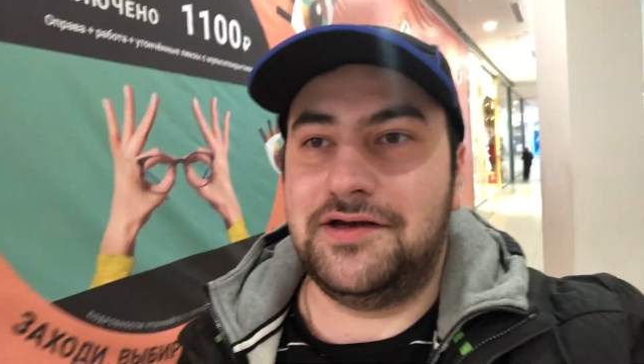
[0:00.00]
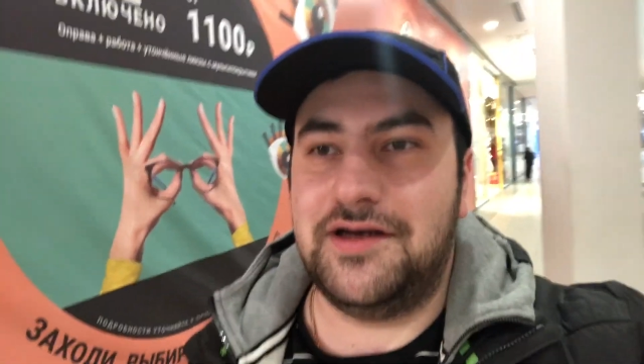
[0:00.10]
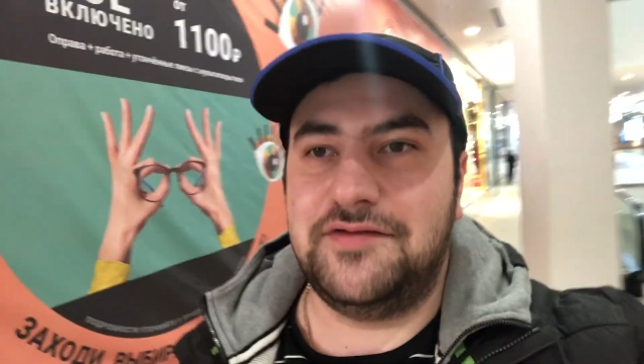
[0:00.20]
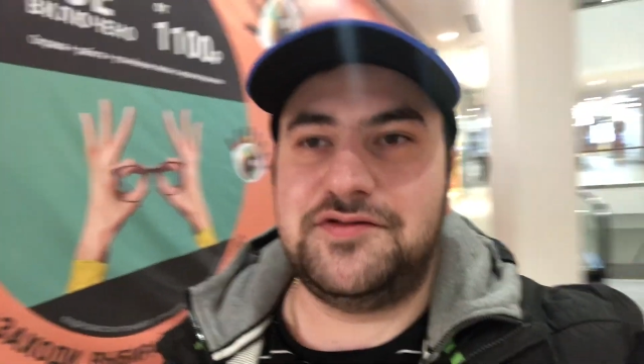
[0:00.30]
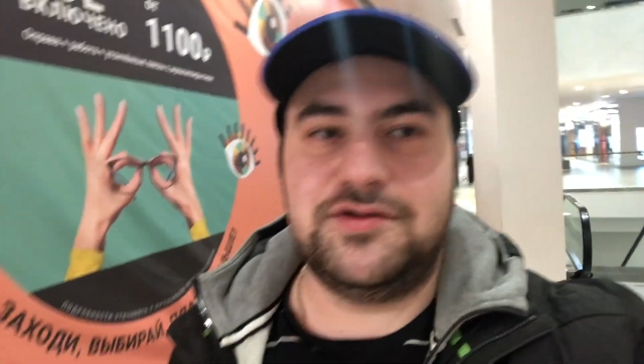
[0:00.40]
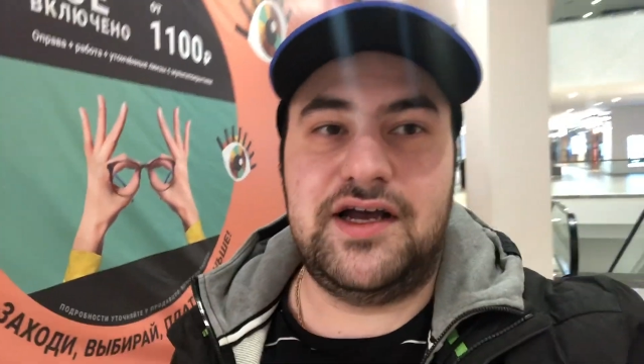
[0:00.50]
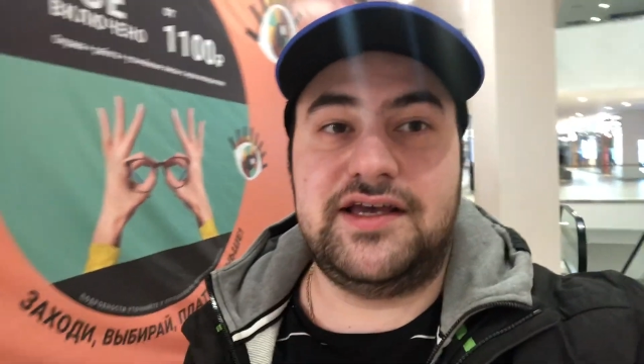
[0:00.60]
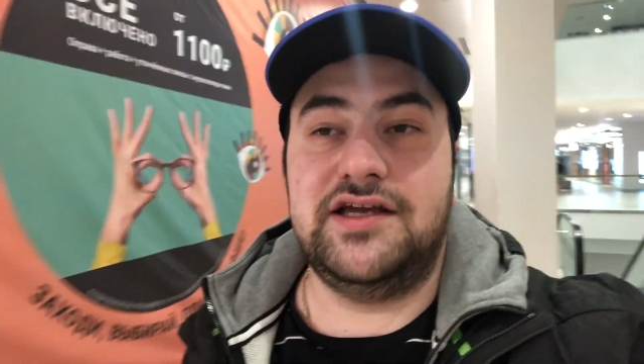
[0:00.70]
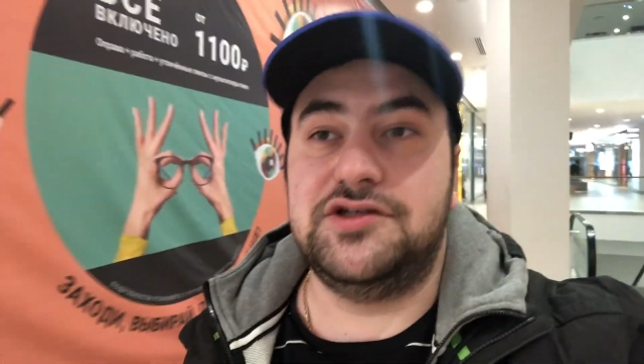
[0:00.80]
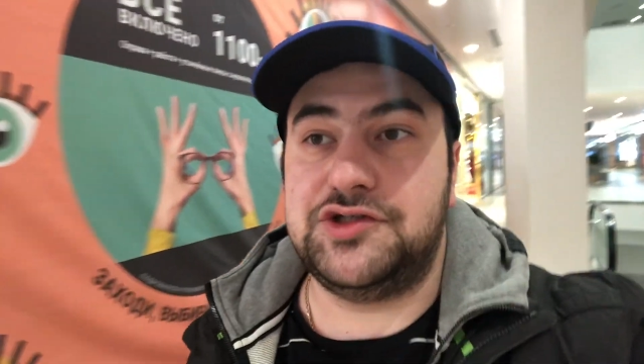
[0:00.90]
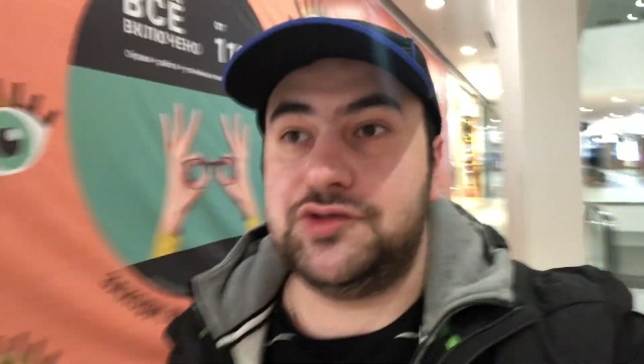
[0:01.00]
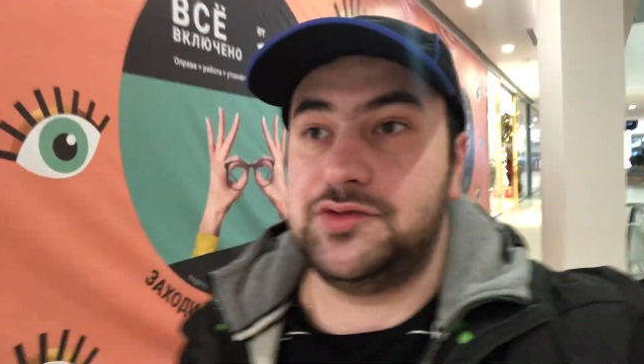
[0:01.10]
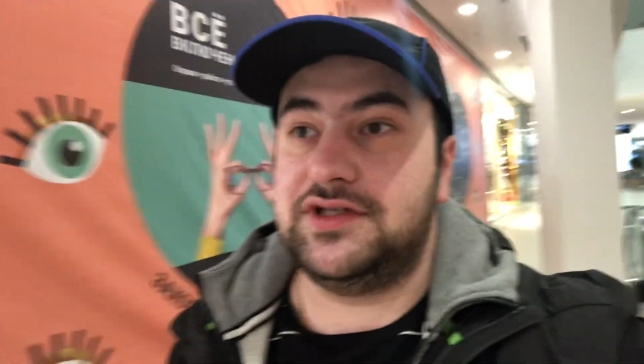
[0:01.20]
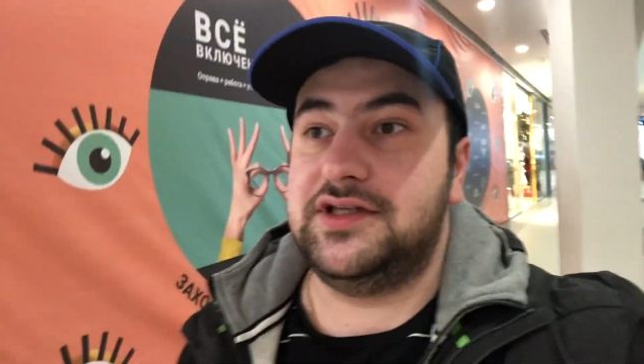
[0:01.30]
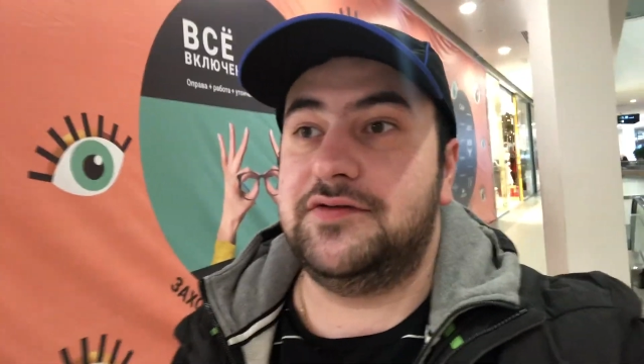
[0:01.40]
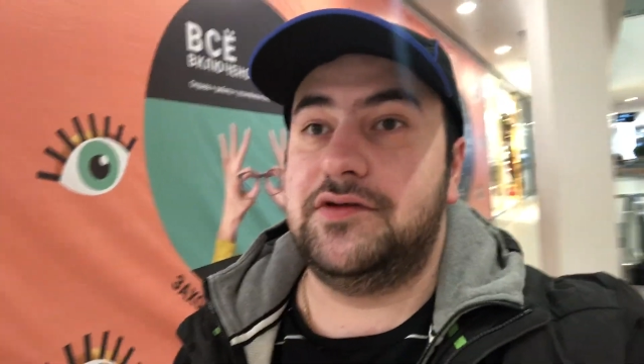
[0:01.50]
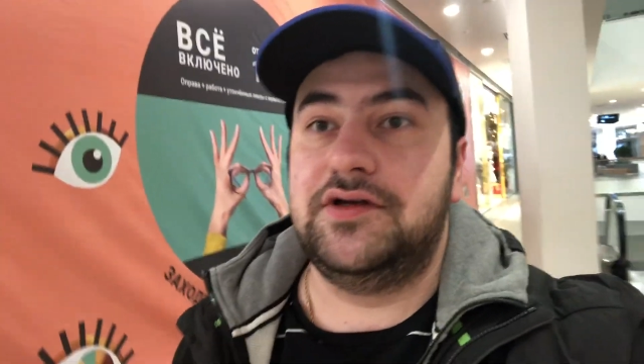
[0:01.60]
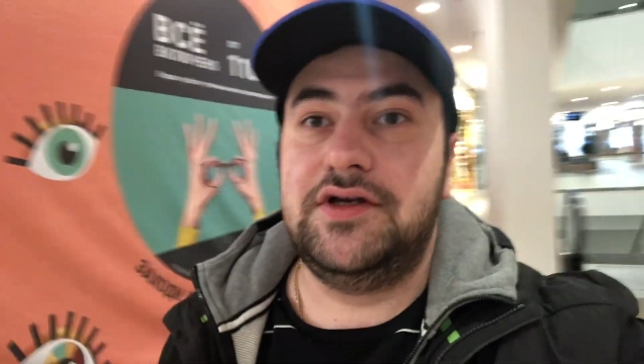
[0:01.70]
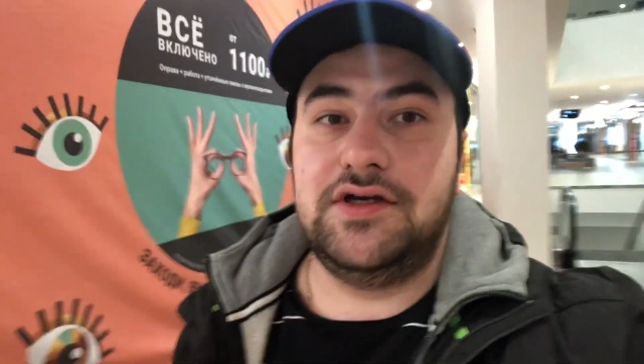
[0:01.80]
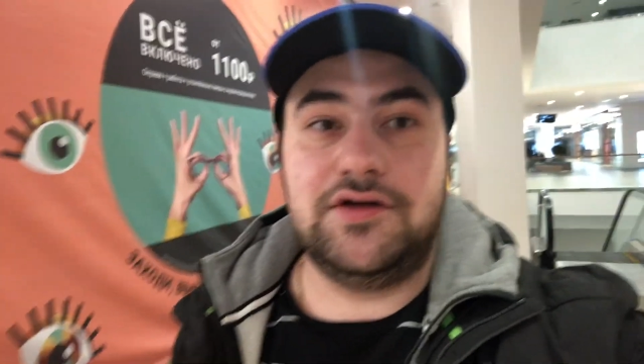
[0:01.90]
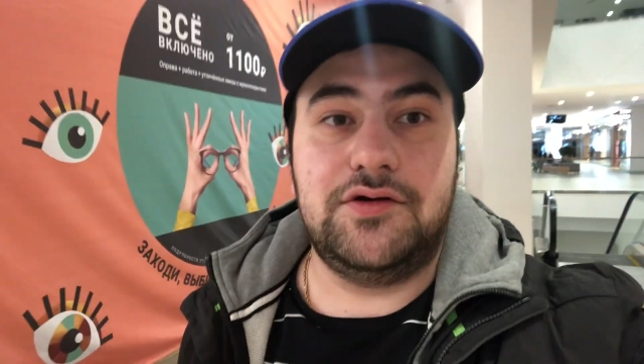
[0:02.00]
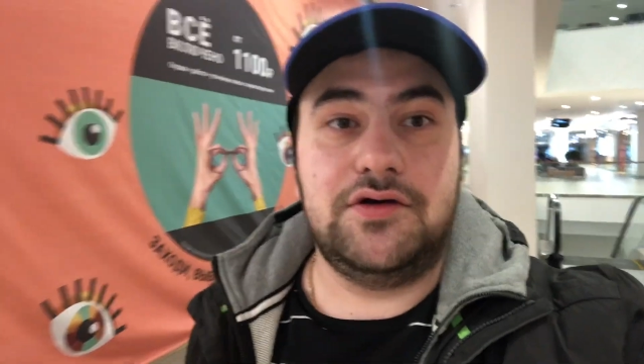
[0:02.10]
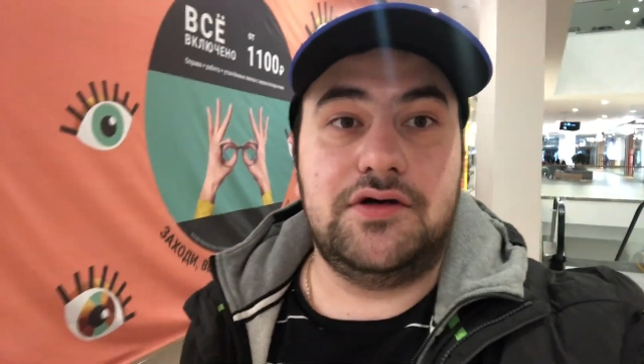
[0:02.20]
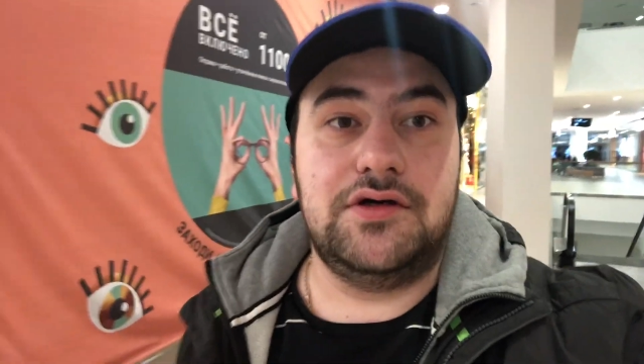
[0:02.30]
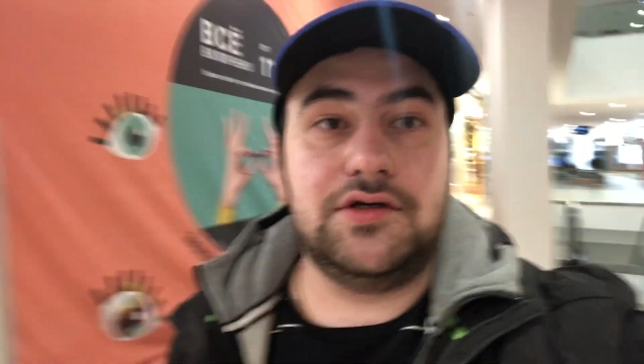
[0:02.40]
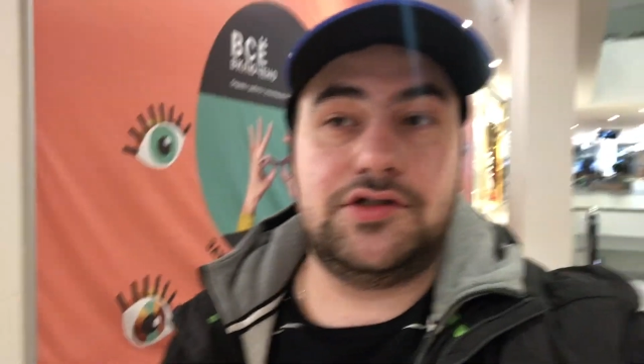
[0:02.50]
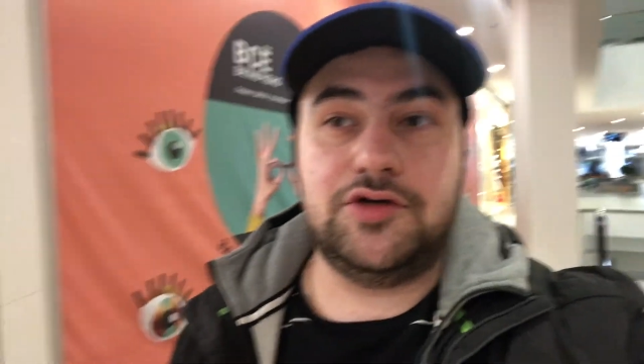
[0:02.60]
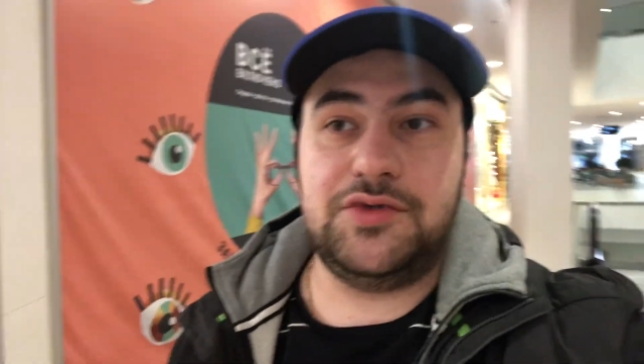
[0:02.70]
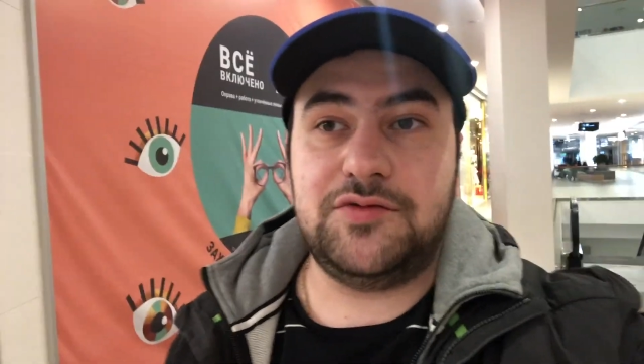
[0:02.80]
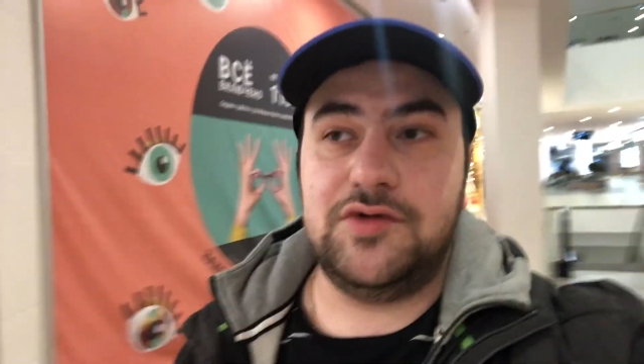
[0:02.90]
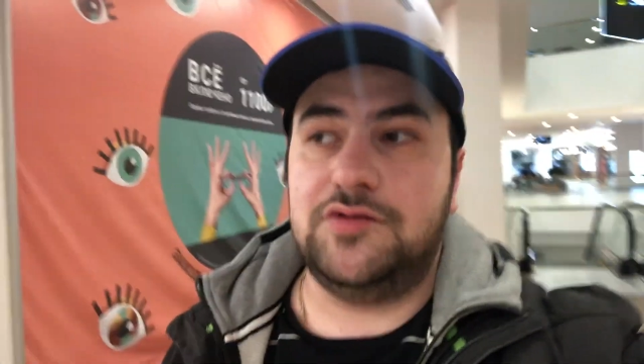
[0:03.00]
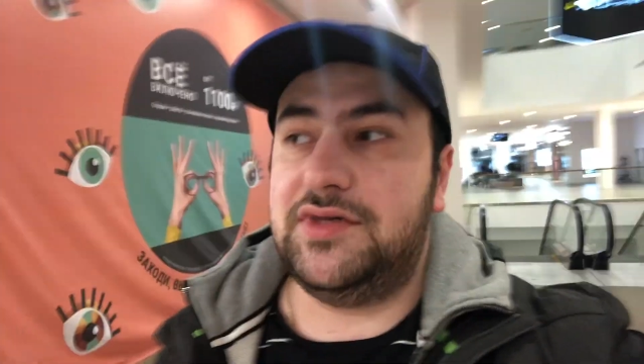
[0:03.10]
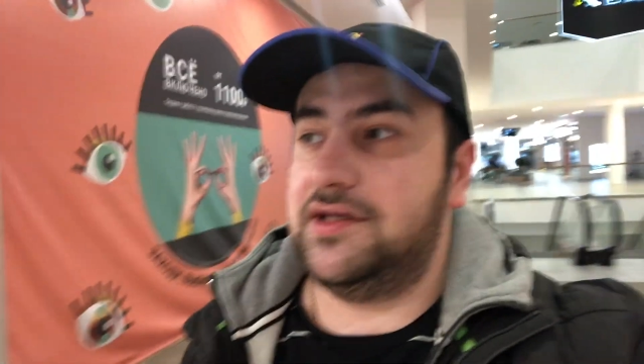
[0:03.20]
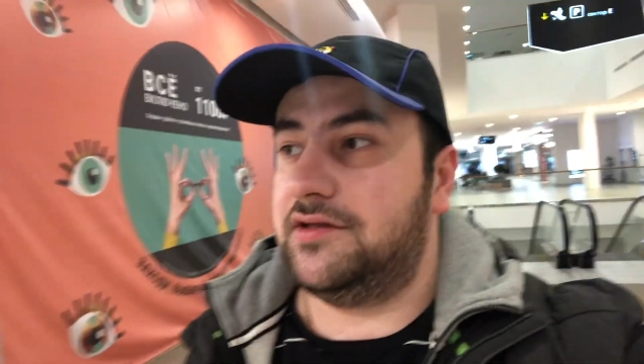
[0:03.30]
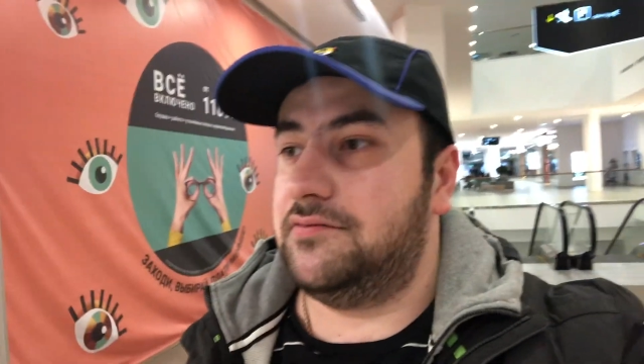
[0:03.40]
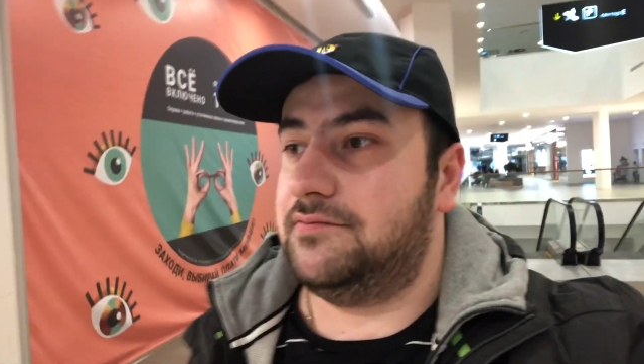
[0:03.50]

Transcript: I can shoot in a shopping mall, but